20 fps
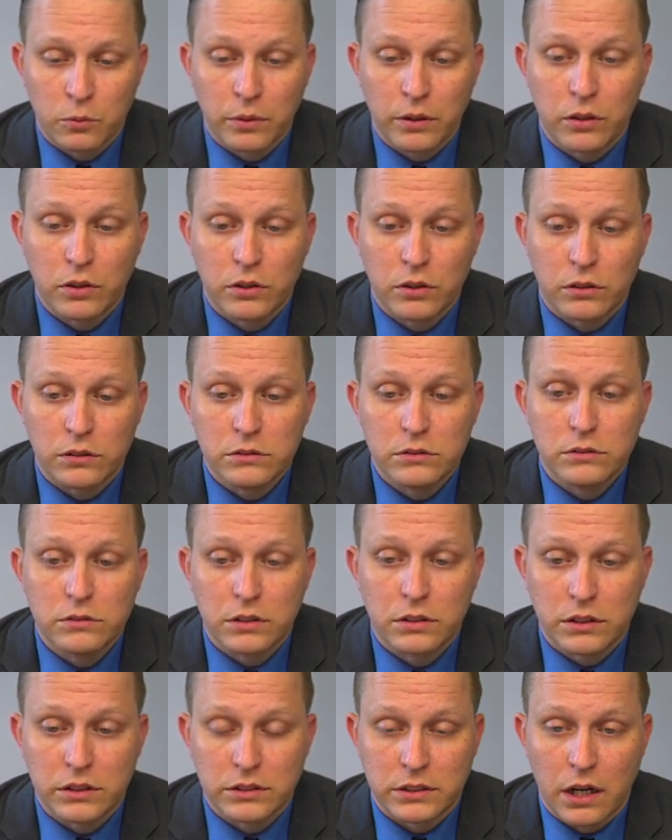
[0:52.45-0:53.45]
good to
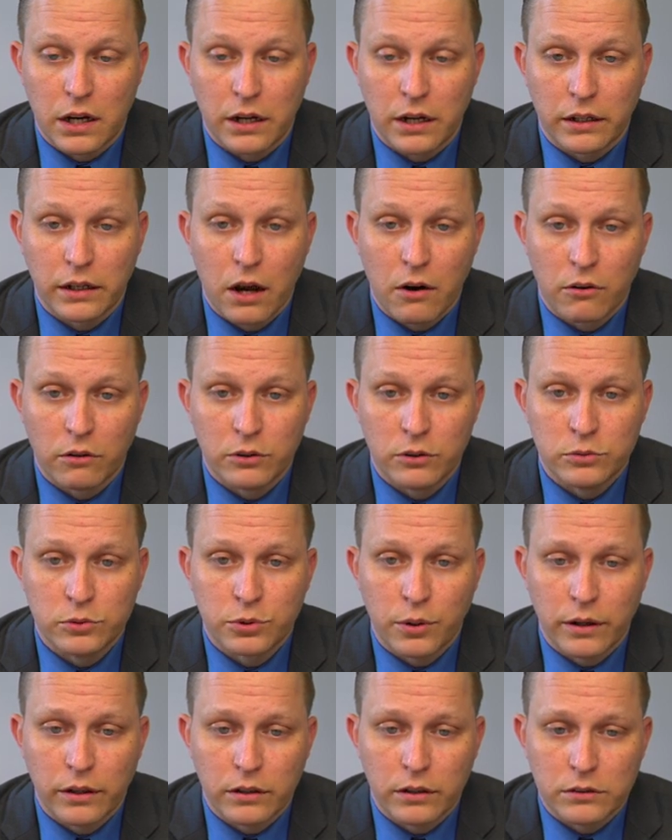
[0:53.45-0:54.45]
design our own
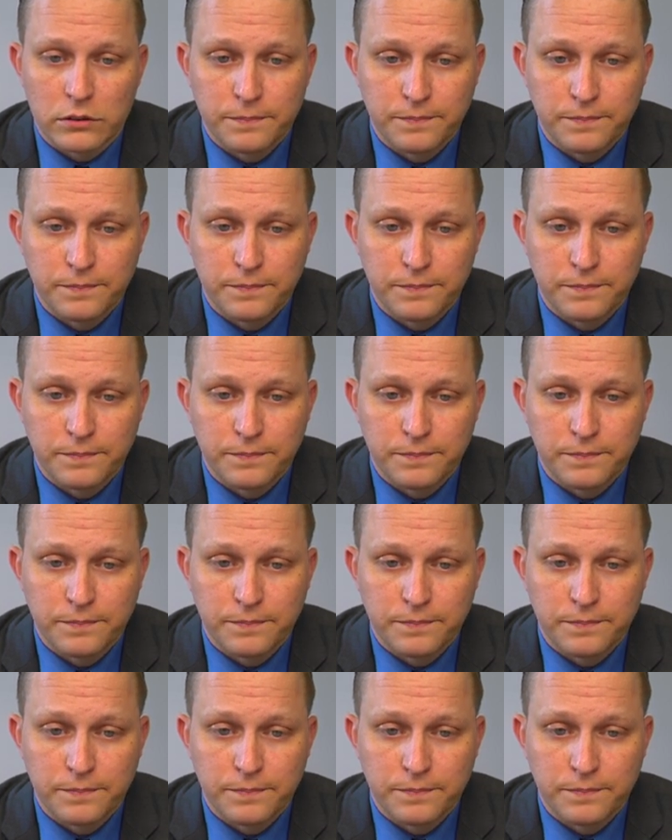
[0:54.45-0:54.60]
trailer.